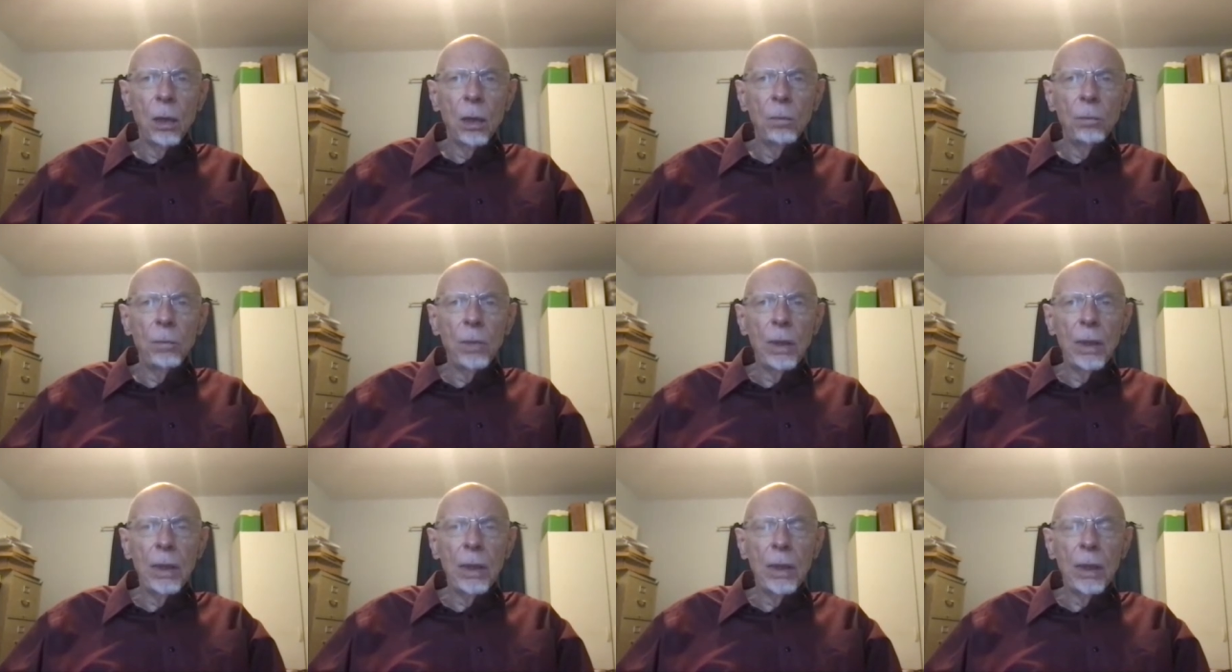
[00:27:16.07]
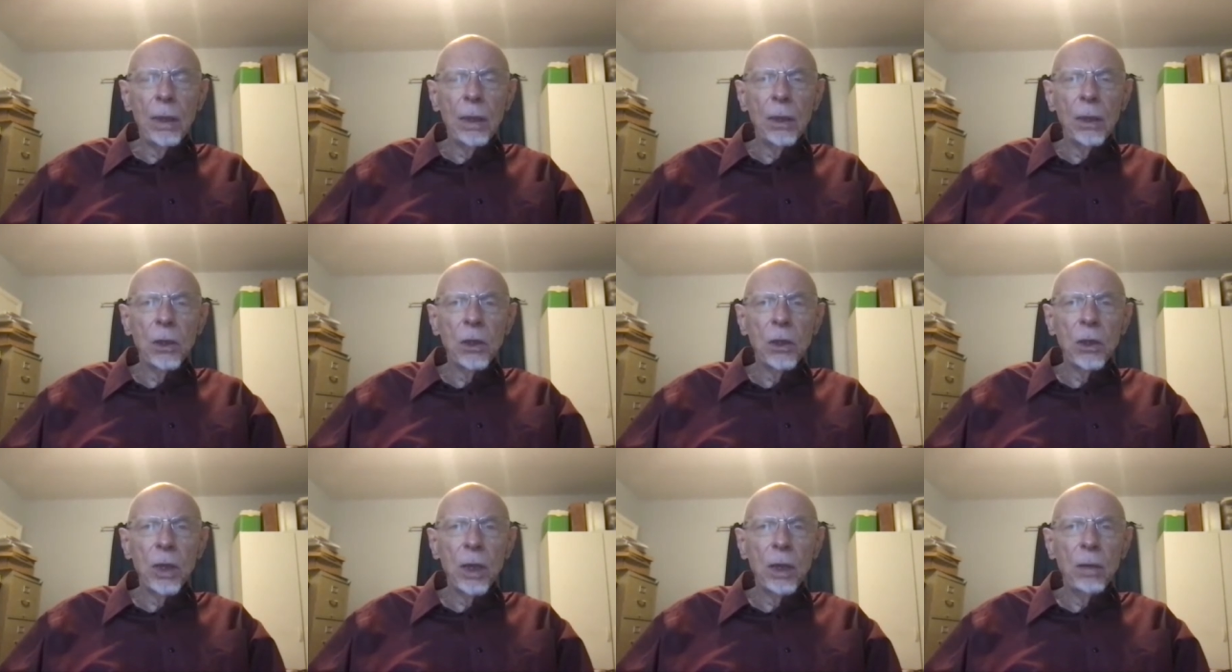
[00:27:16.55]
meaning the
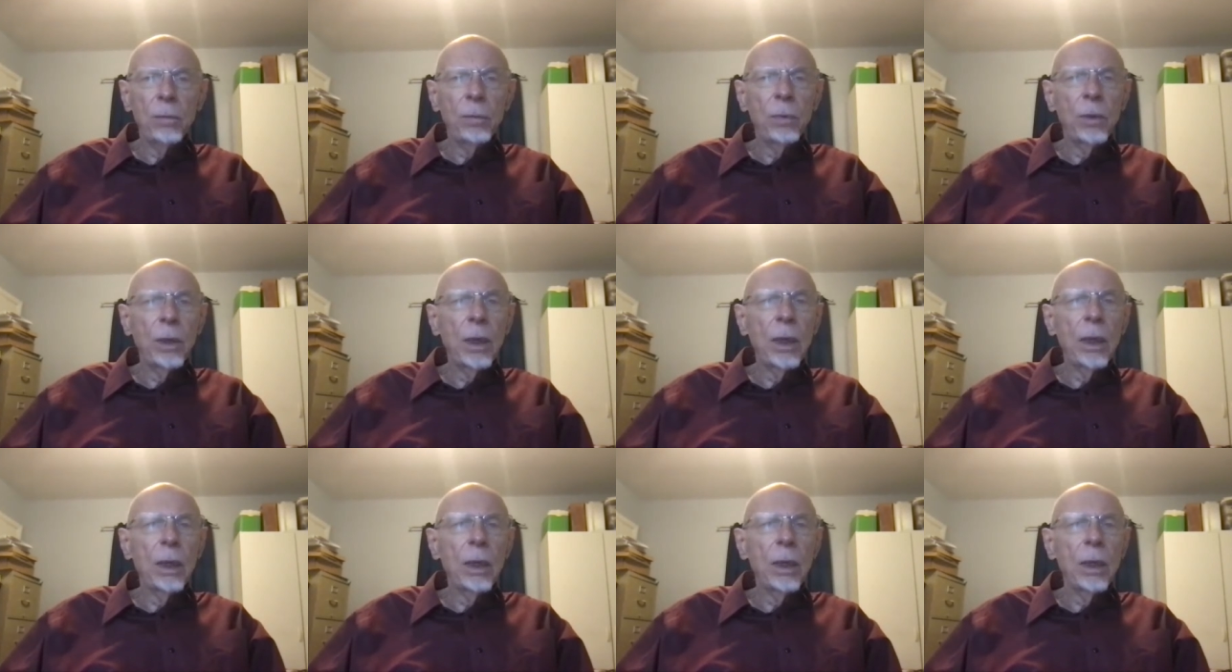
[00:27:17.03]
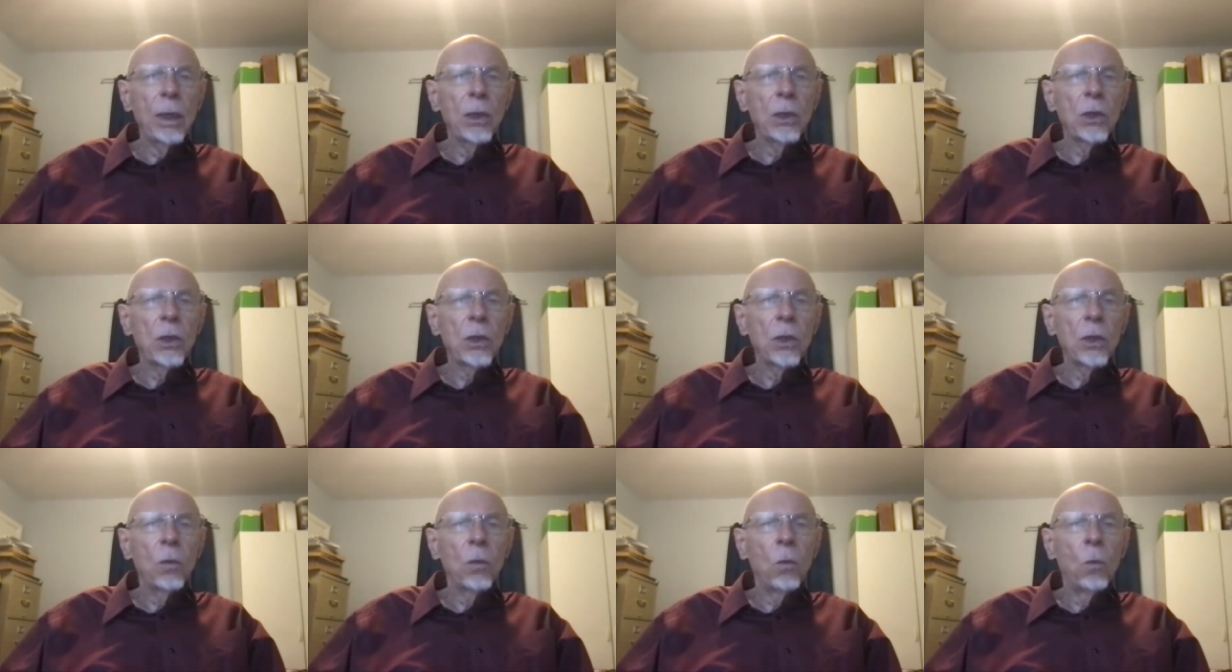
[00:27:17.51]
same thing
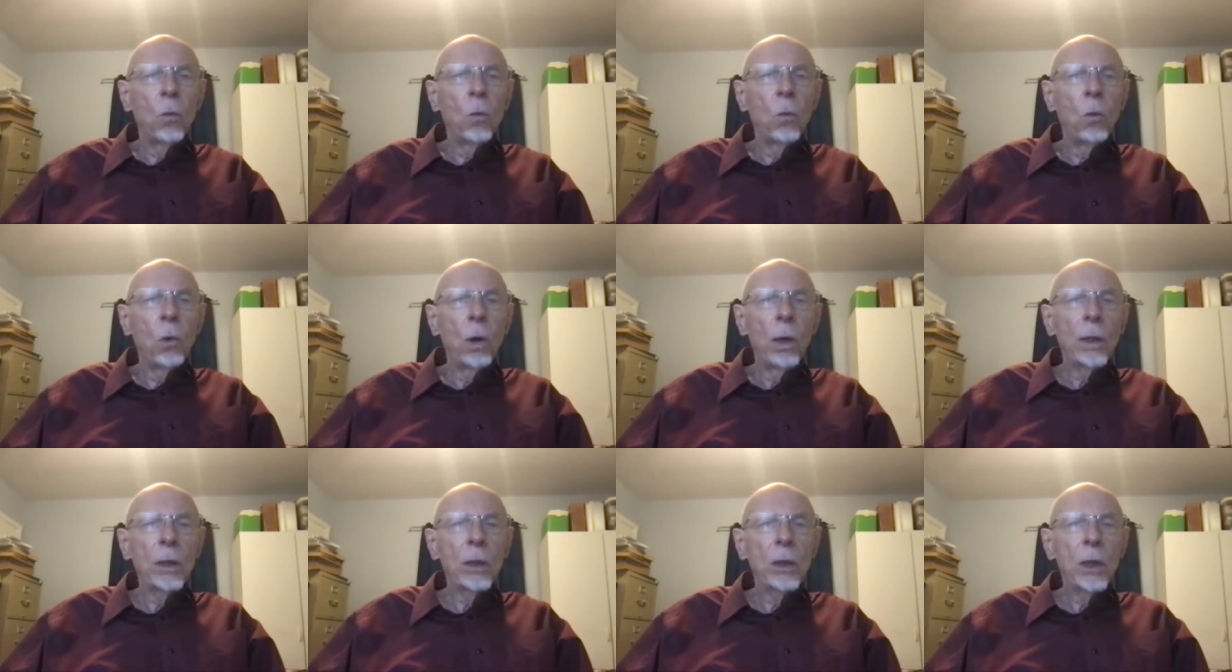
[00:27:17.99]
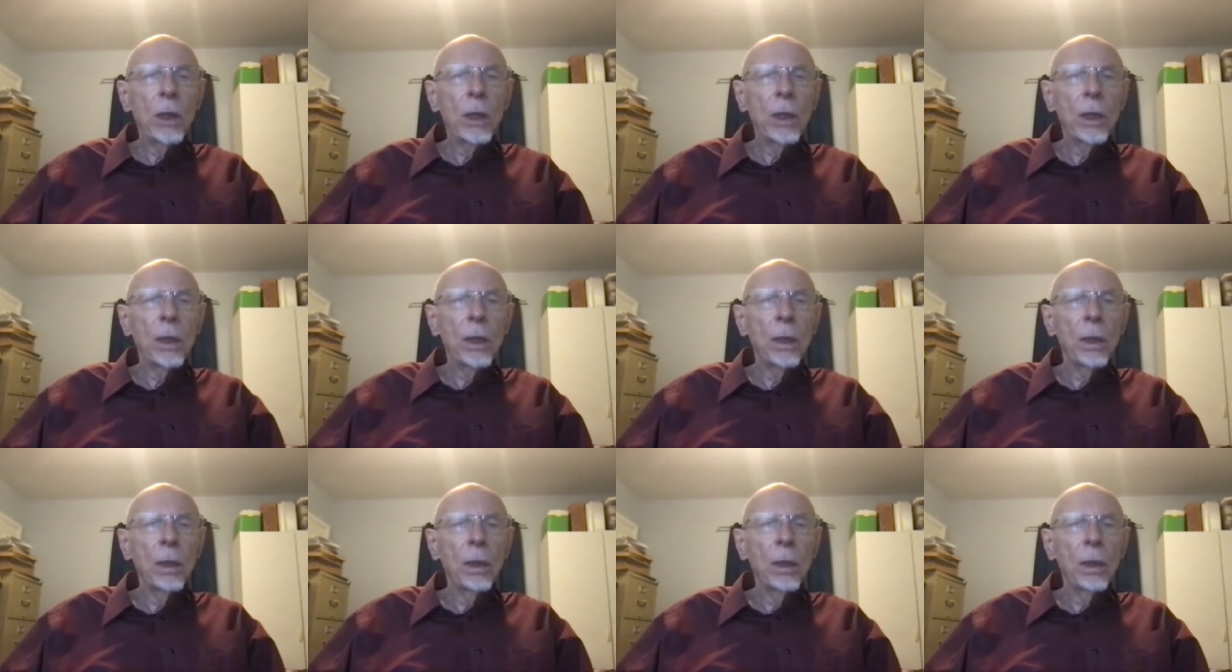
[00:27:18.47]
as wanting